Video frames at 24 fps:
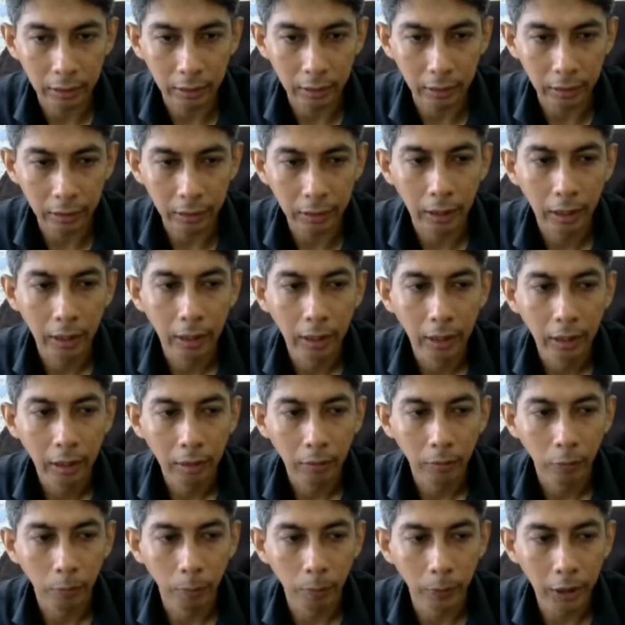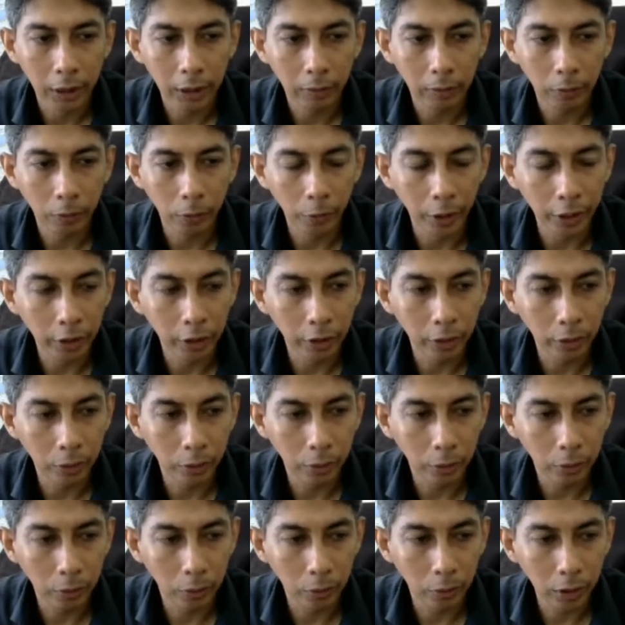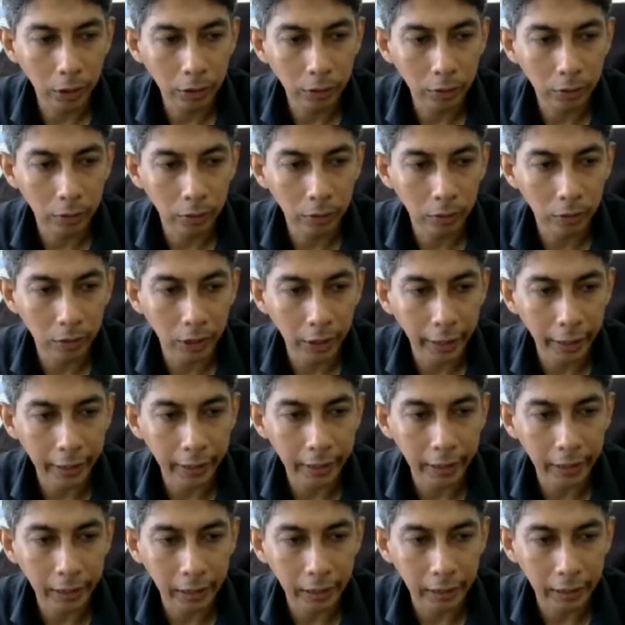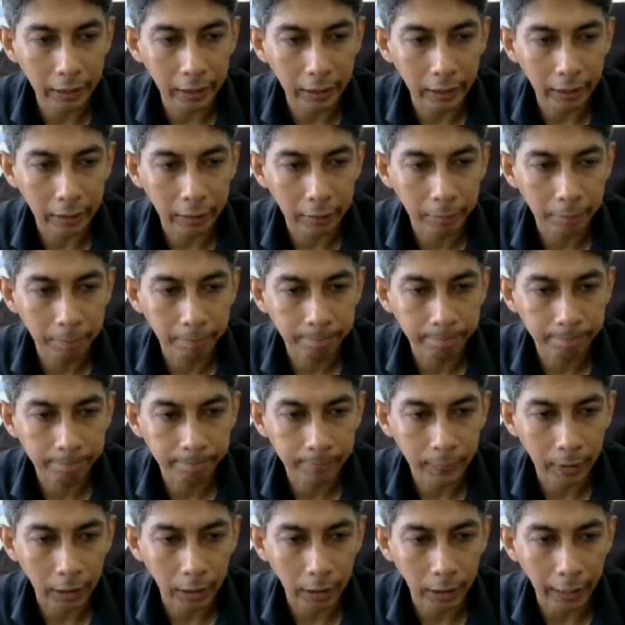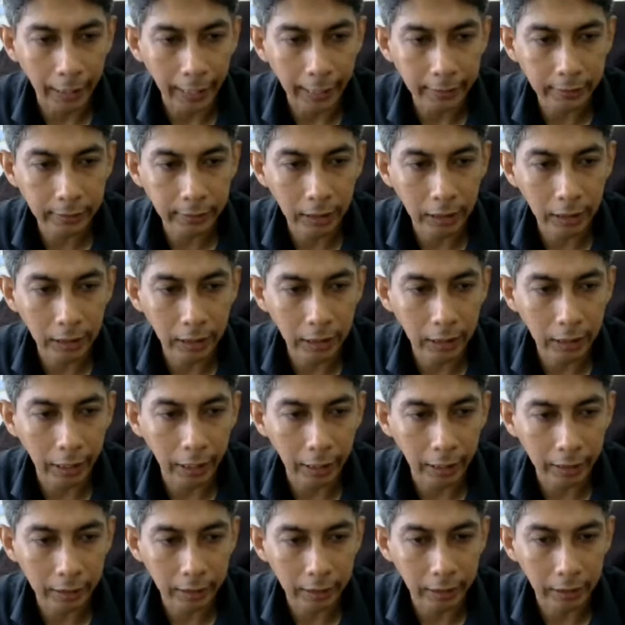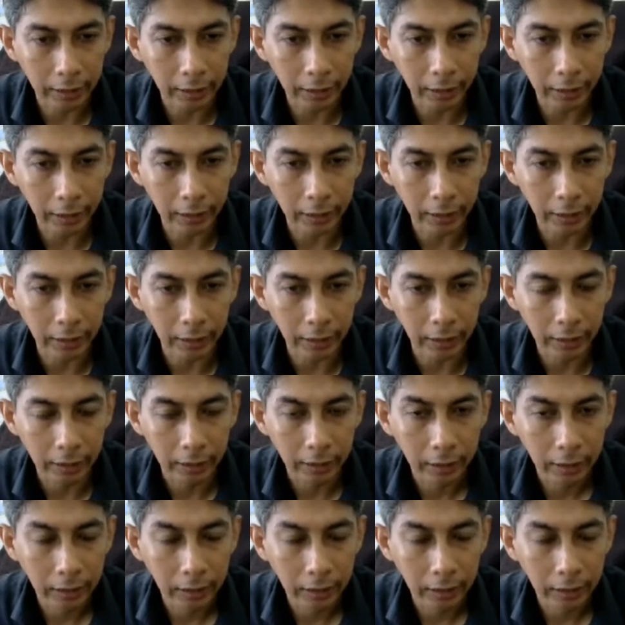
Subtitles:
right? But when you want to write the ASCII character in the